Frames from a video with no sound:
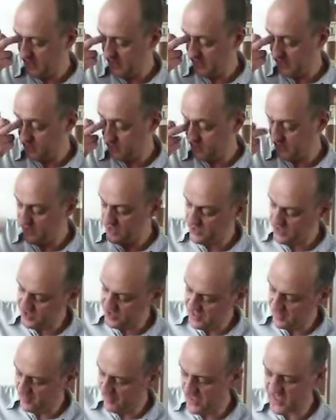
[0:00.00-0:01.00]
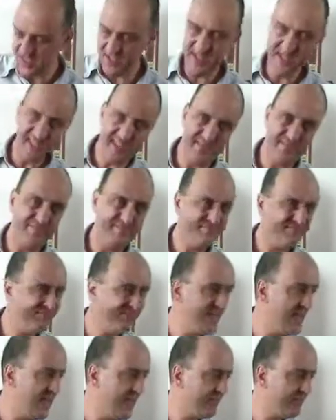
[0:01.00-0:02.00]
switches that much. They're
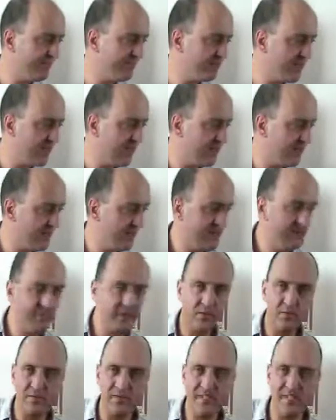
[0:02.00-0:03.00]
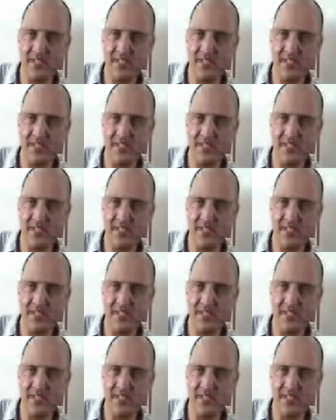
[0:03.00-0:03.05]
kind of in between.